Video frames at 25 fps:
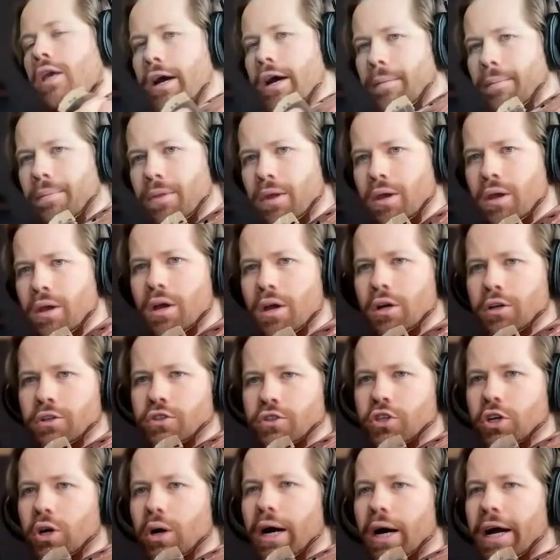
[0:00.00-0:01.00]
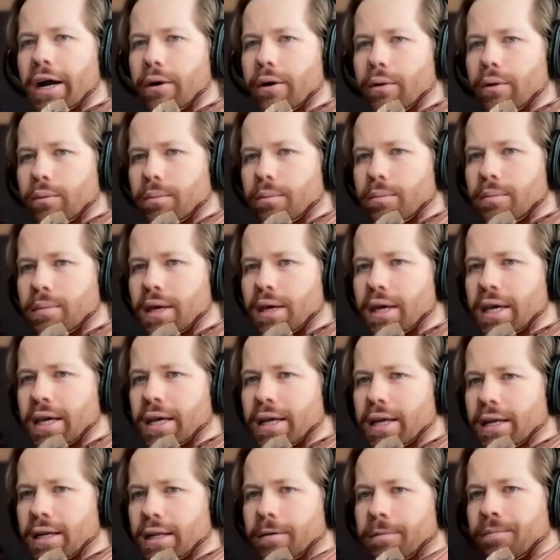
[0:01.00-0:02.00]
Yeah. So I
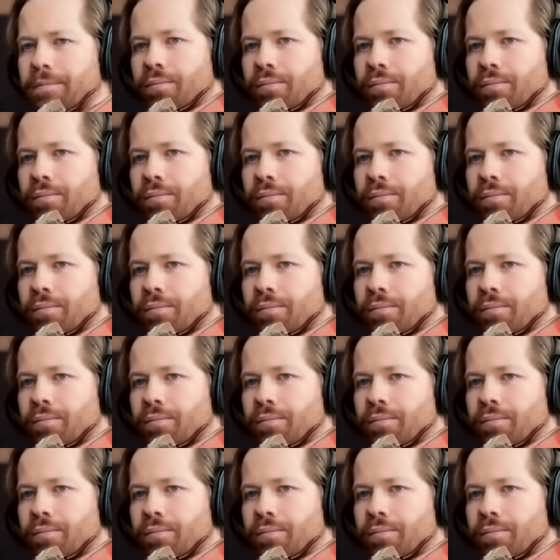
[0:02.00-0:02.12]
mean